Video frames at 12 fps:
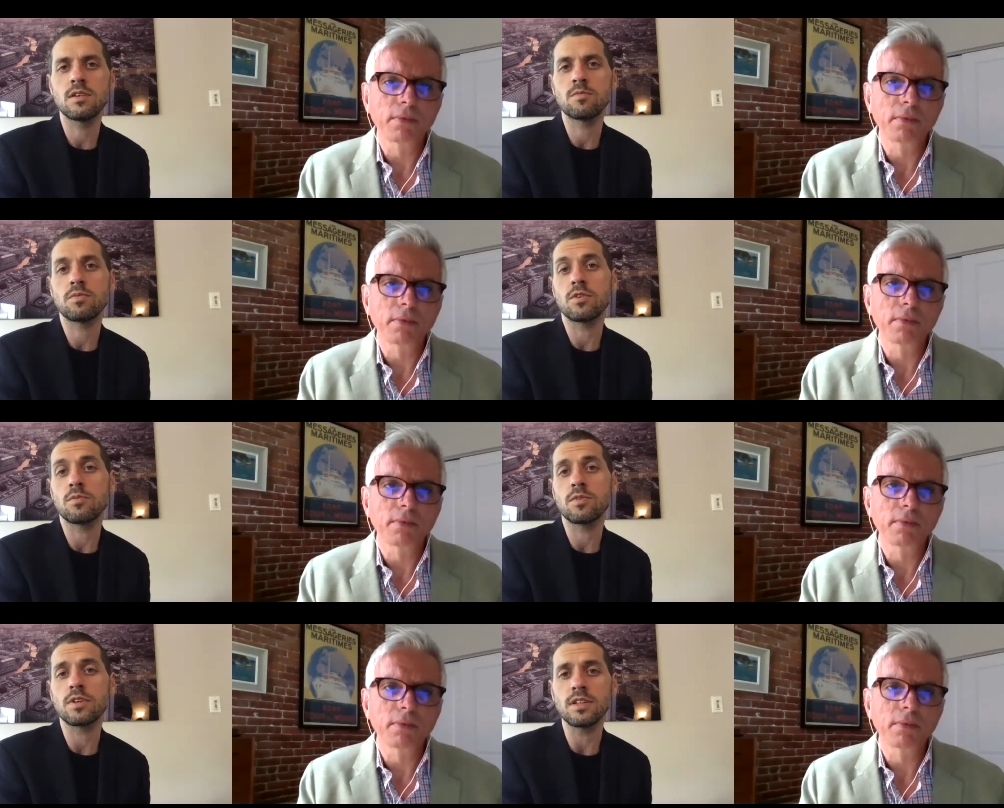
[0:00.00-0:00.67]

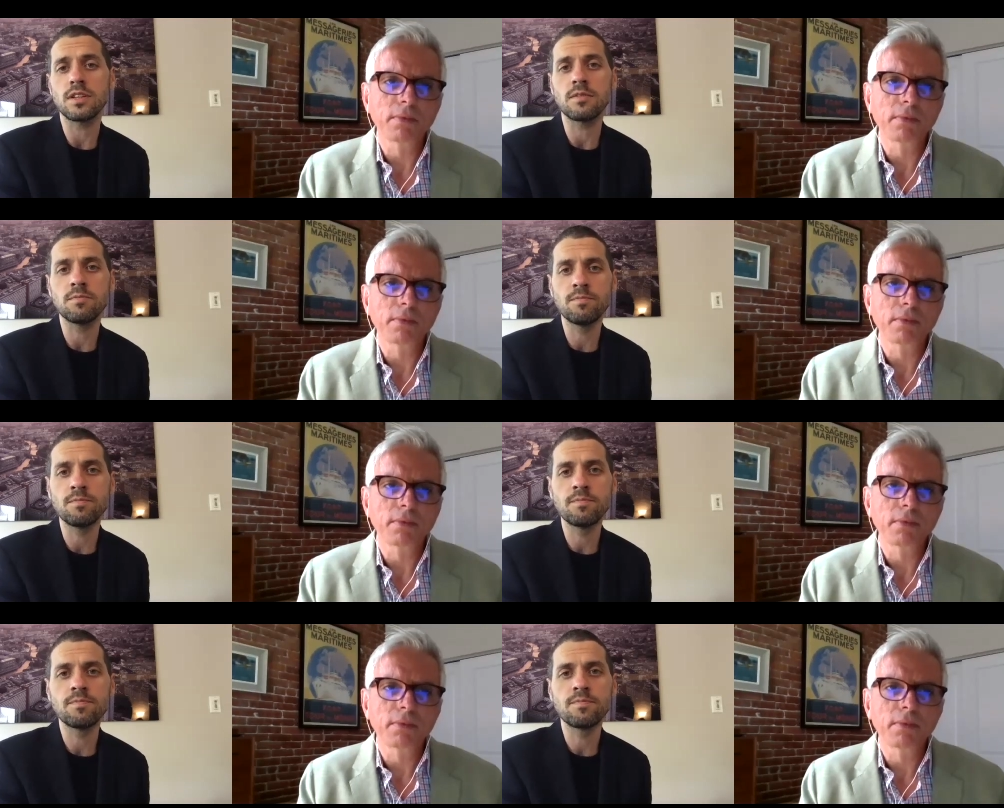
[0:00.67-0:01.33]
Speaker 1: appropriately.
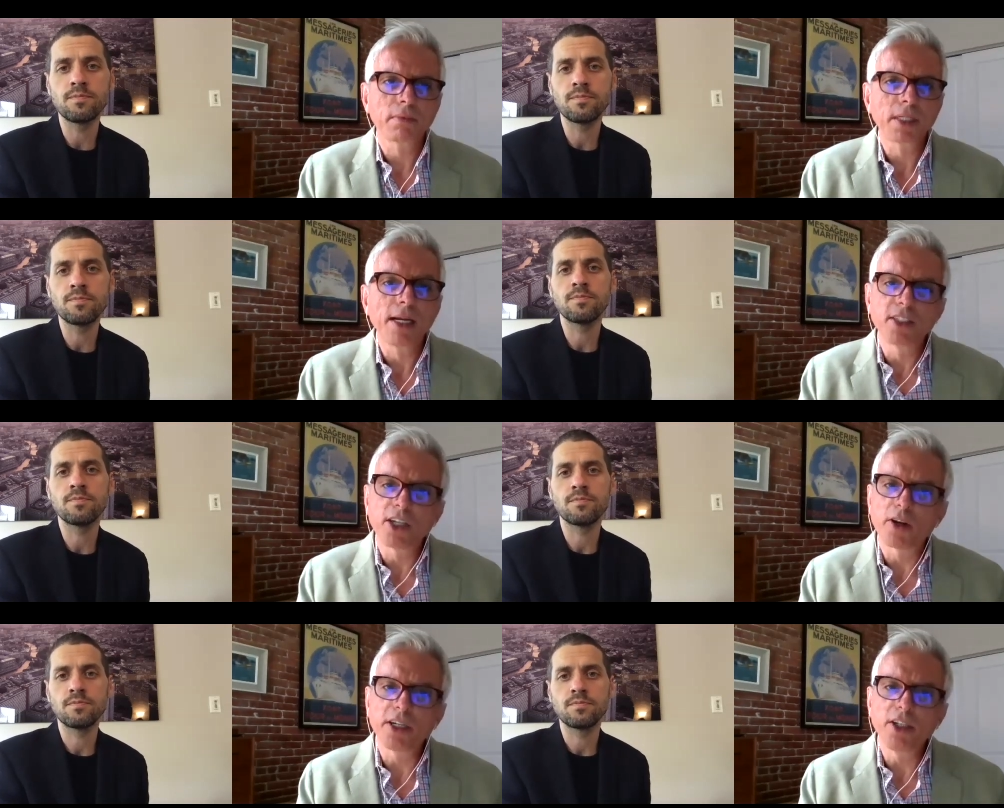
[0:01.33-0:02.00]

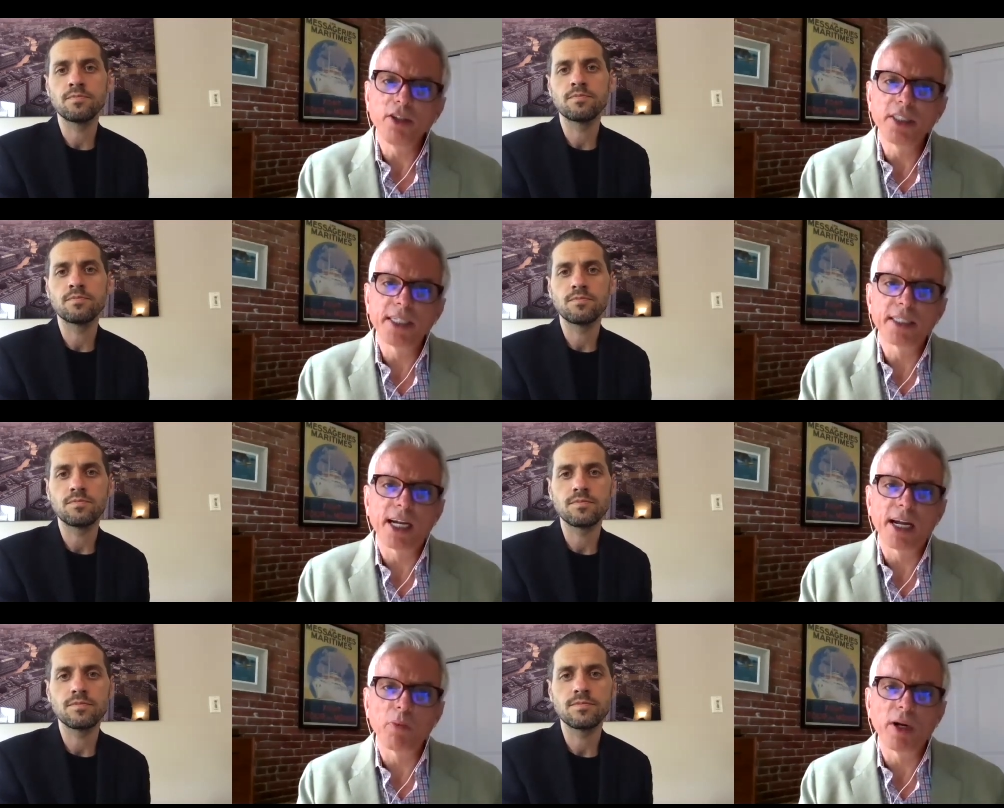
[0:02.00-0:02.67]
Speaker 2: So, can you see
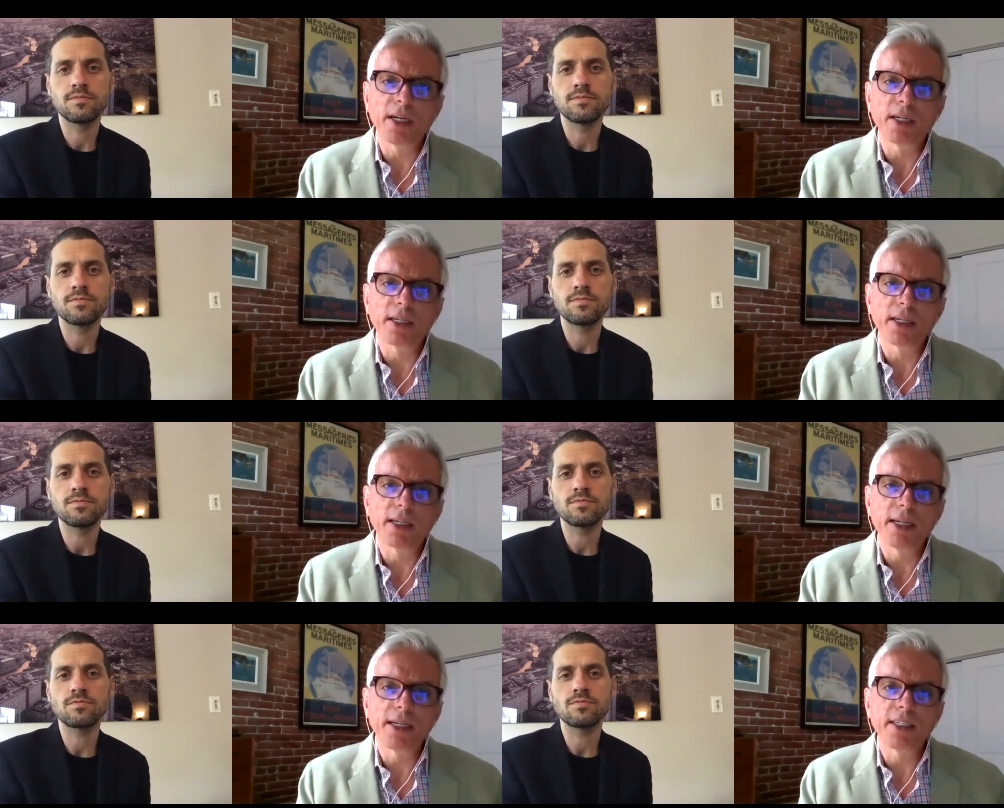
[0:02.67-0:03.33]
a time when
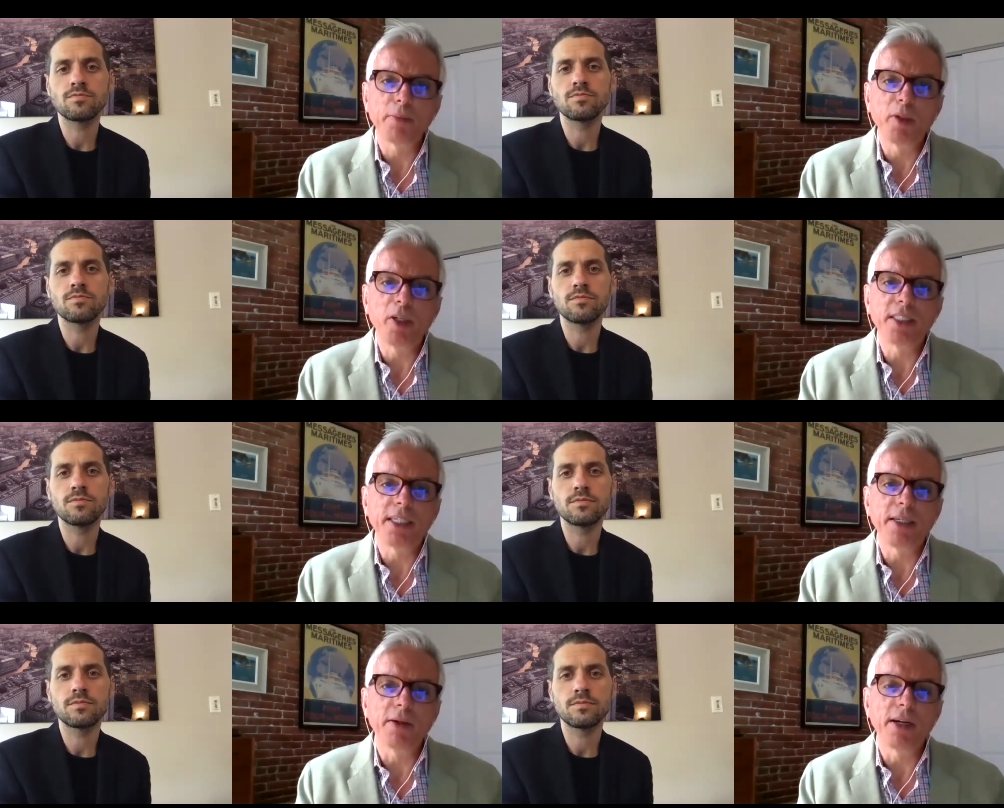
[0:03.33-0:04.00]
herd
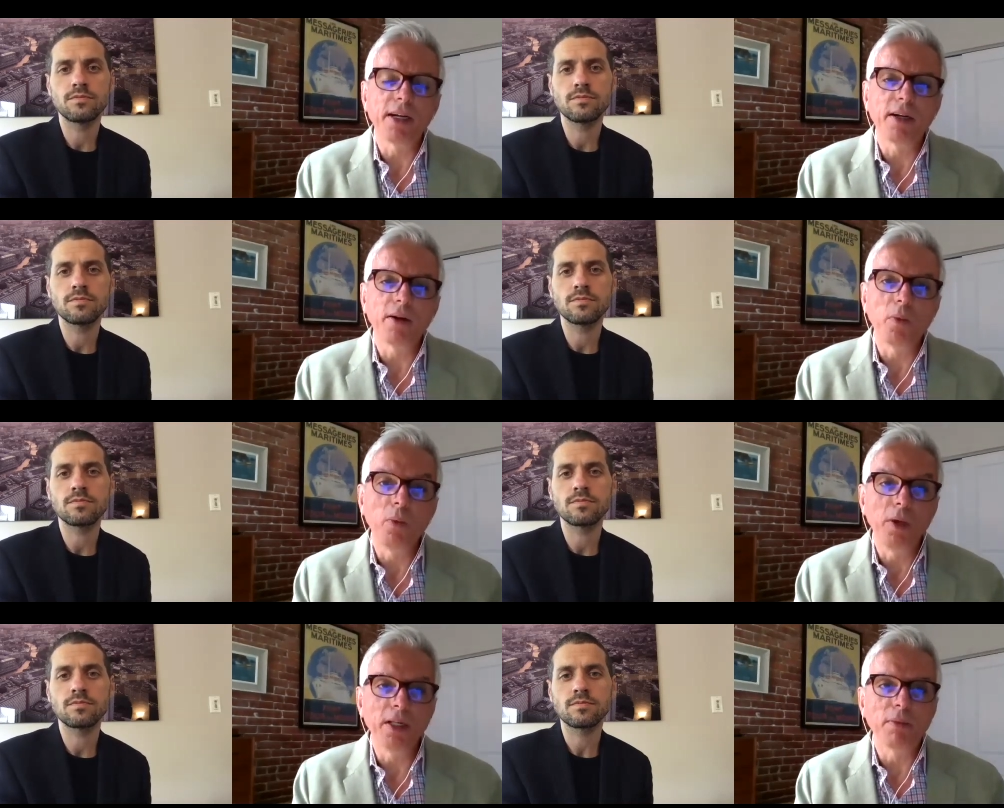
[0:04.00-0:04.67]
immunity
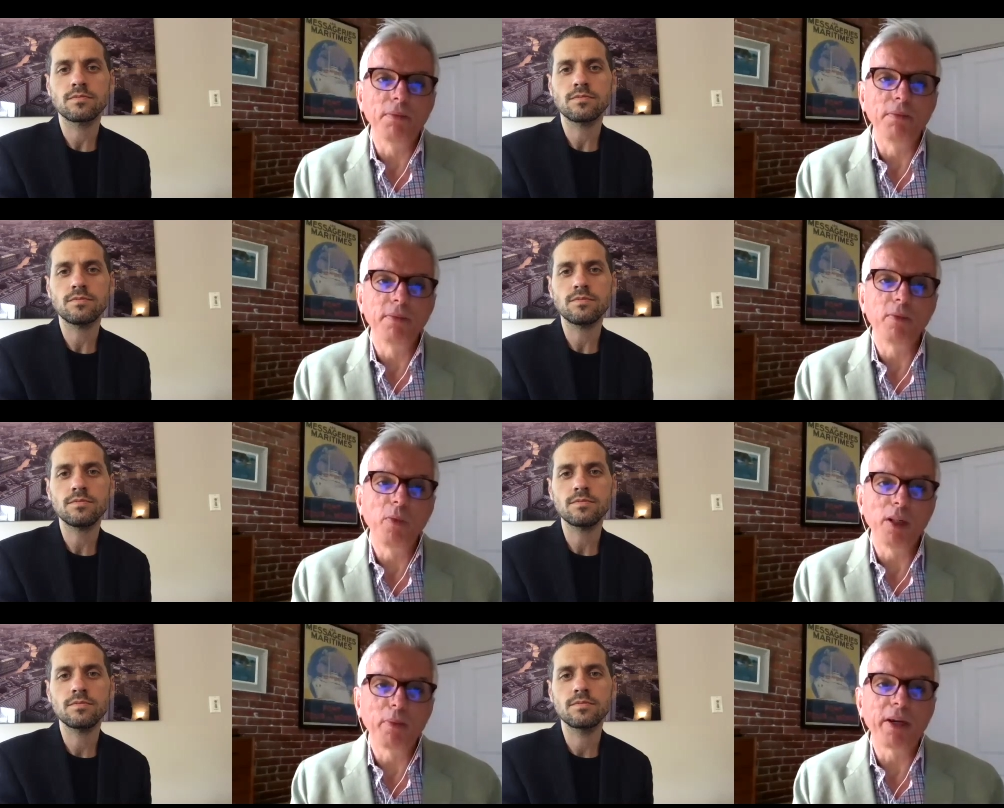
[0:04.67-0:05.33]
uh, will
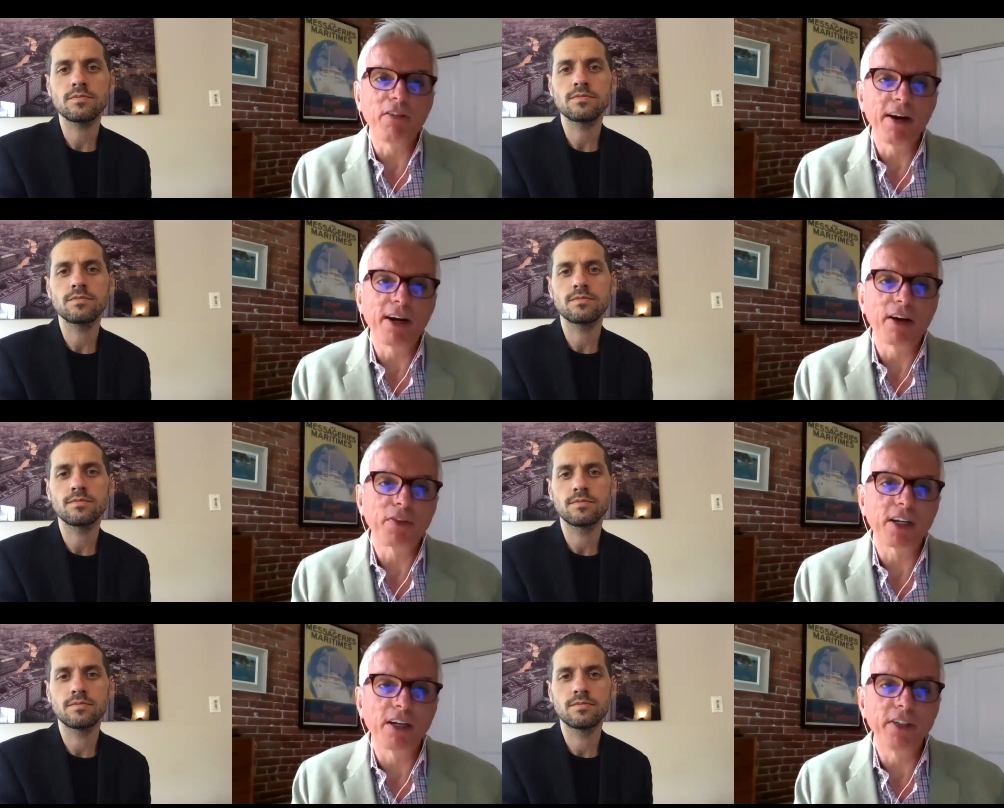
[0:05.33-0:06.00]
will be
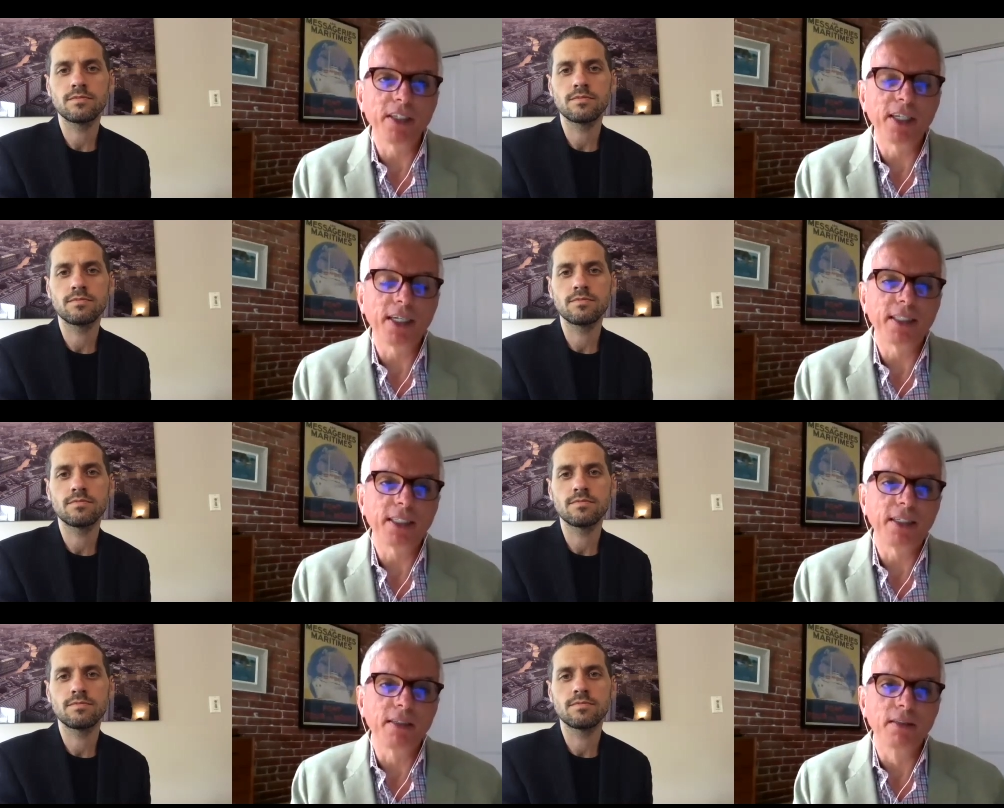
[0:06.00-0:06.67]
around for COVID
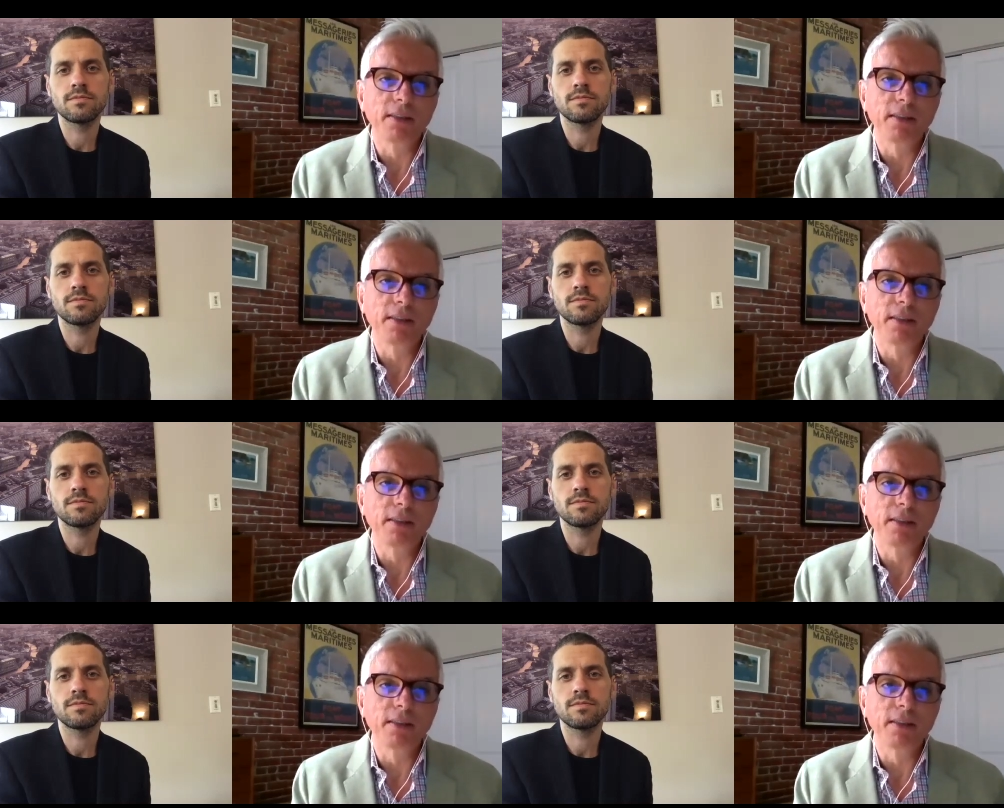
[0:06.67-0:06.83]
nineteen?